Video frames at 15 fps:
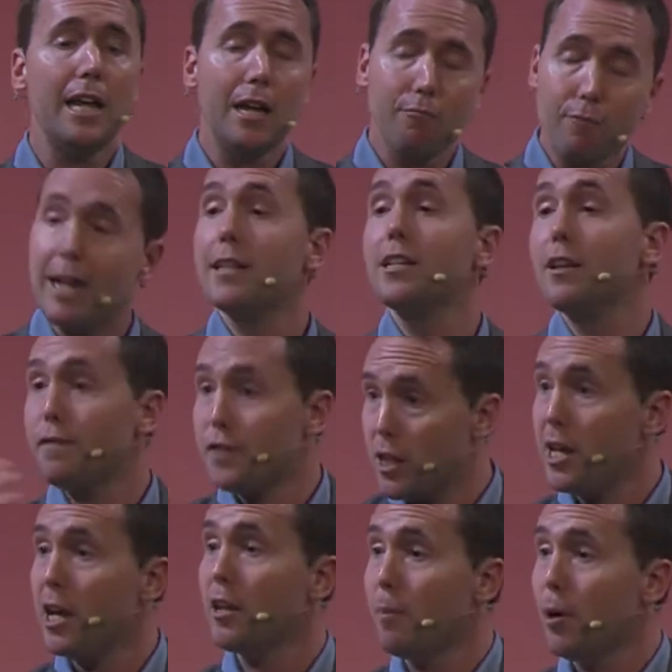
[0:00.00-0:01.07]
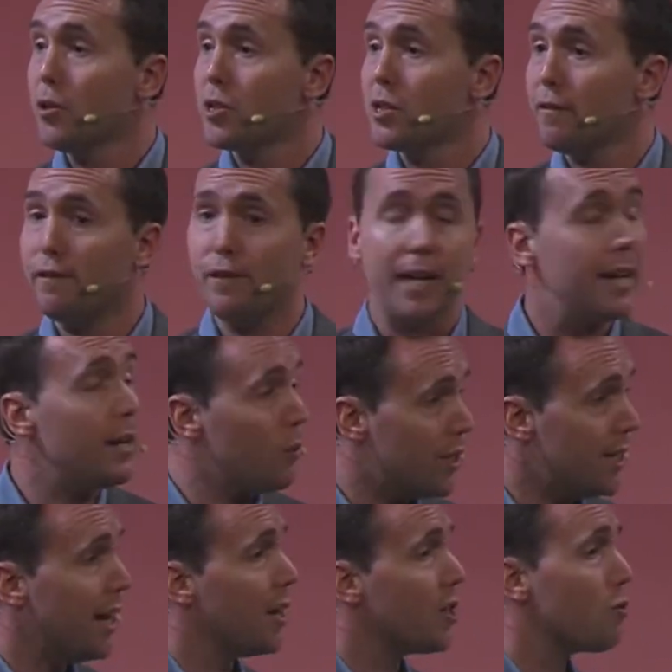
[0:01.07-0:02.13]
relative to the other boats in the fleet, and it would
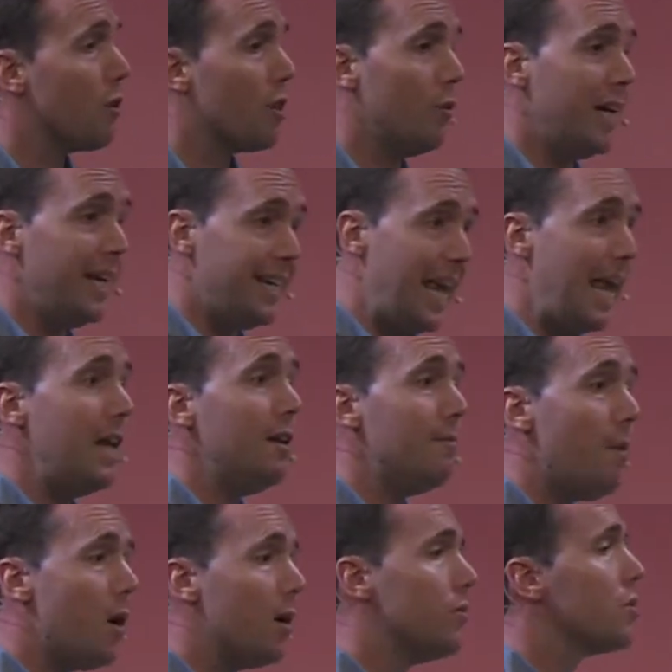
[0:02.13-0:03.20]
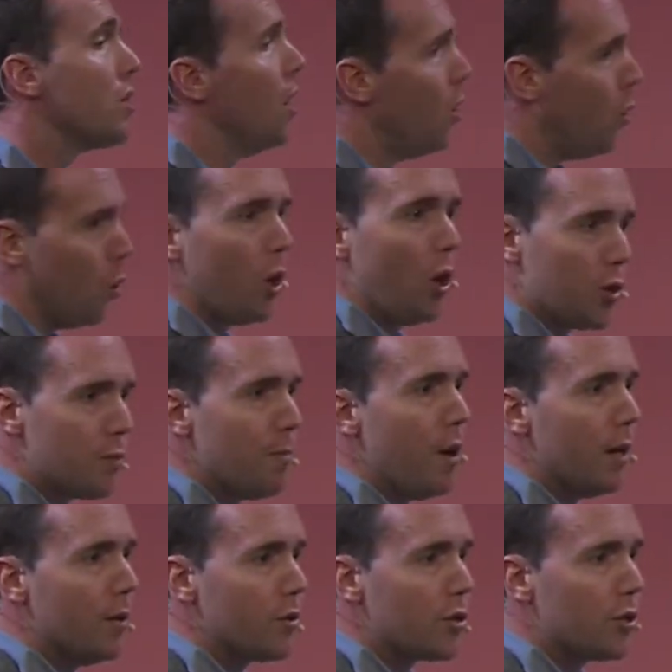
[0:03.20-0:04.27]
tell us whether we had gained miles or lost
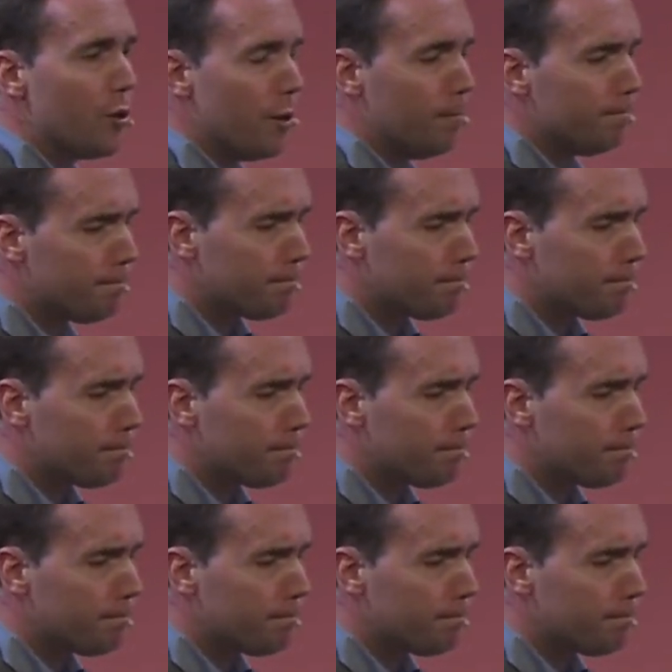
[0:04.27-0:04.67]
miles to them.